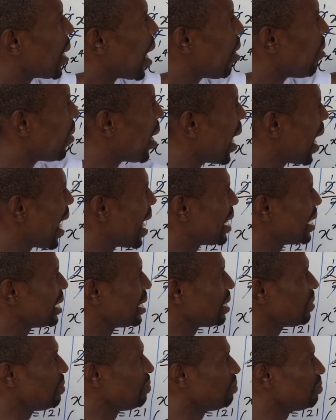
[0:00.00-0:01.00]
power
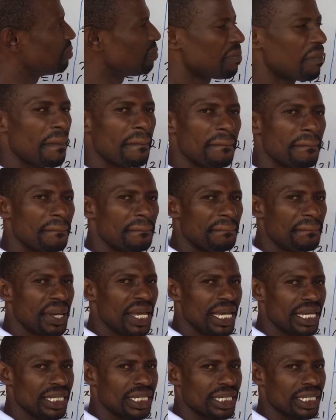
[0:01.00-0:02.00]
and the
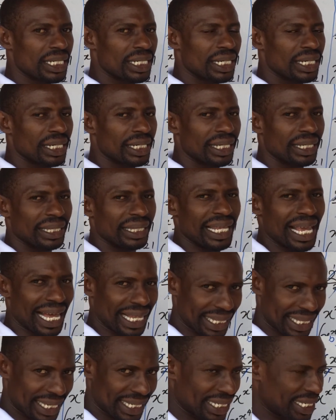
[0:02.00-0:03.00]
base, they
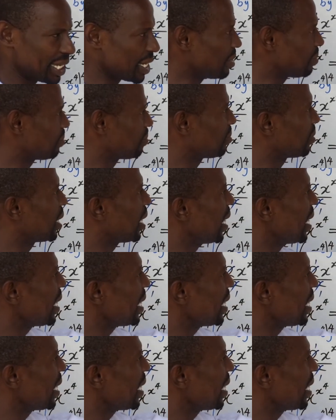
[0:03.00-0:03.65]
are the same.